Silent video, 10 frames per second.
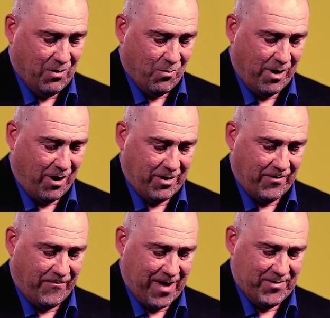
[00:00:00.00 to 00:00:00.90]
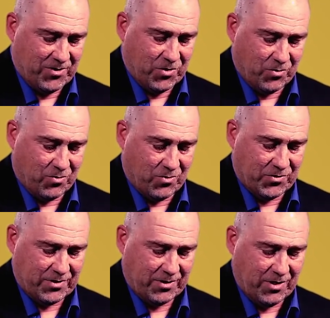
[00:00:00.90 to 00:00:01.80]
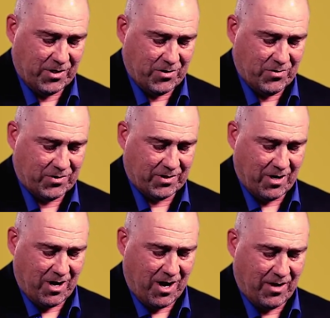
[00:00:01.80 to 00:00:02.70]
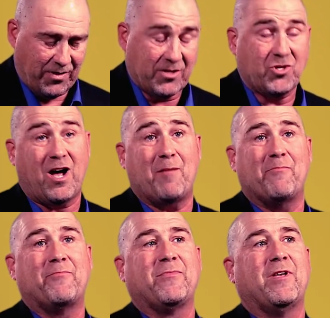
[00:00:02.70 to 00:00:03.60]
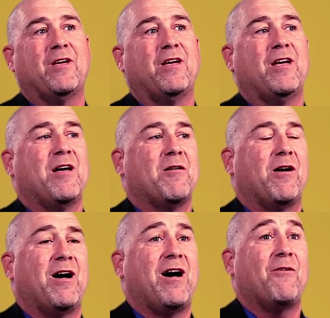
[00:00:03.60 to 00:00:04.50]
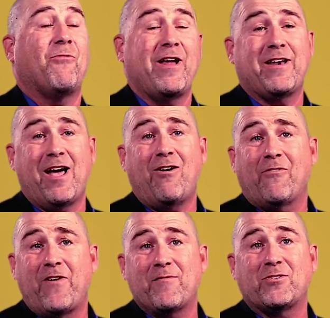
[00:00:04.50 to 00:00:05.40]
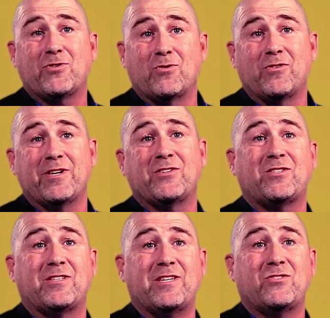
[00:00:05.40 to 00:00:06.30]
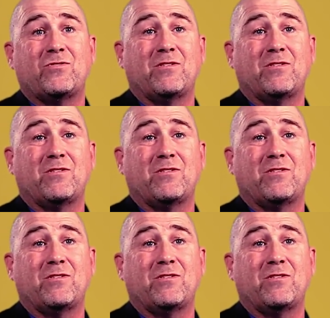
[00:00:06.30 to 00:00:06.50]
What are your favorite tools to use on the job? Right now, our favorite tool is the